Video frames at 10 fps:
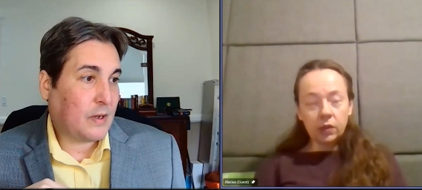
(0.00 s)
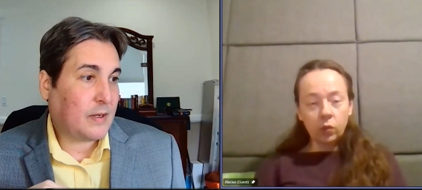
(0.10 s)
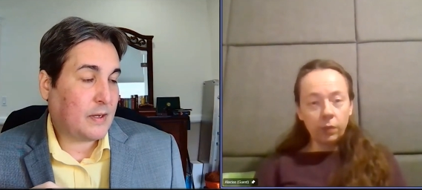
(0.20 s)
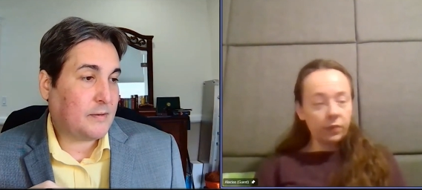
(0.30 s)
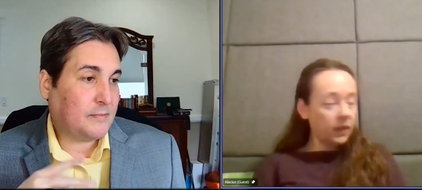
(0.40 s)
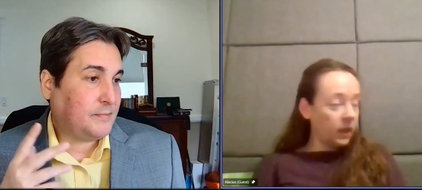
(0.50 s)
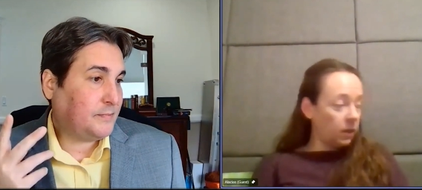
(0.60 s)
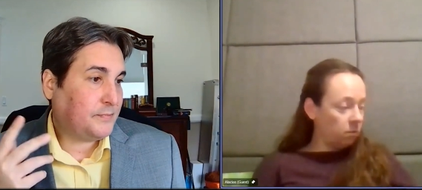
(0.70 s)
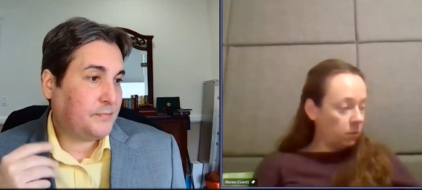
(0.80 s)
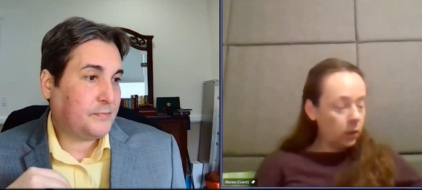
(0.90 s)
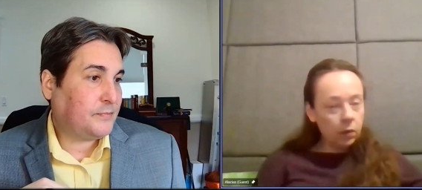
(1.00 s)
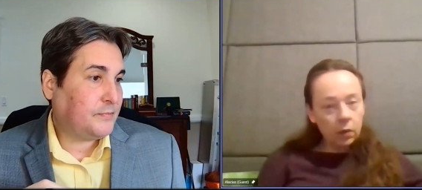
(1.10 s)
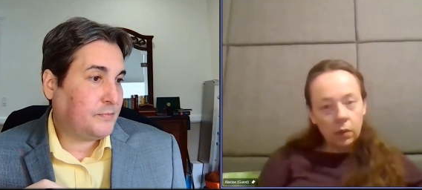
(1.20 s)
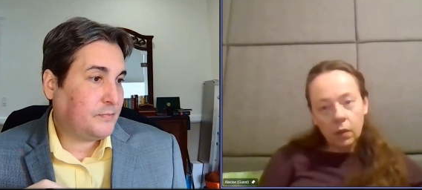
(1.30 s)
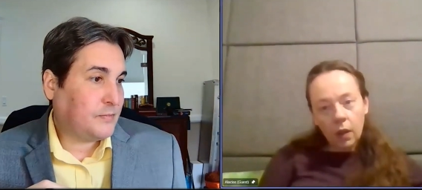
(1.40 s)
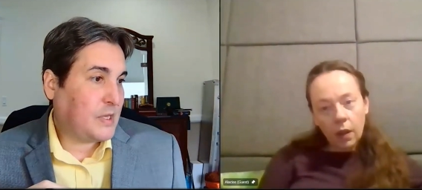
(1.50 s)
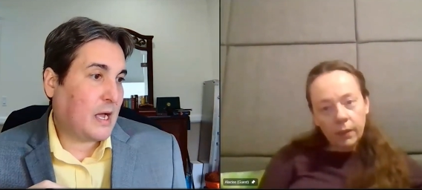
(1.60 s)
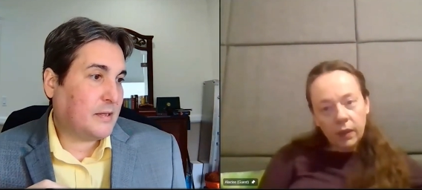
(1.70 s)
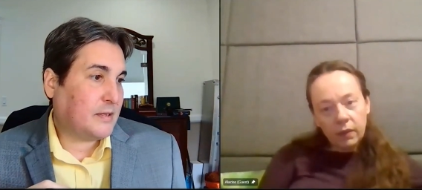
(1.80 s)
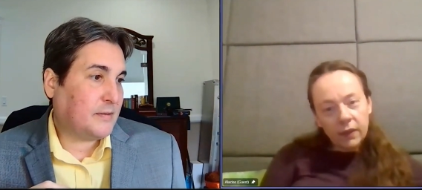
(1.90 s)
Speaker 1: of 10 to 20 percent yeah
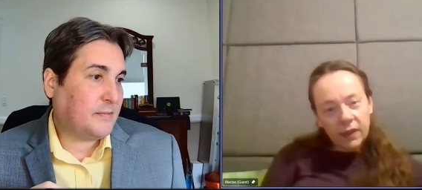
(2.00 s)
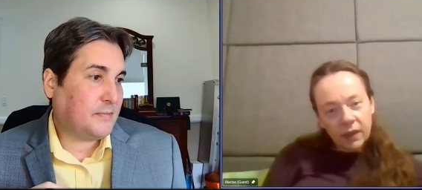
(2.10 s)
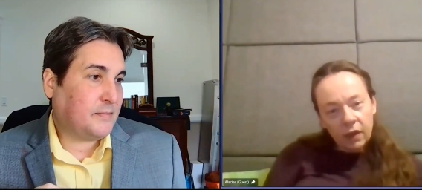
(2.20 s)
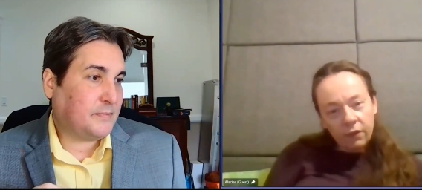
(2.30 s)
i mean that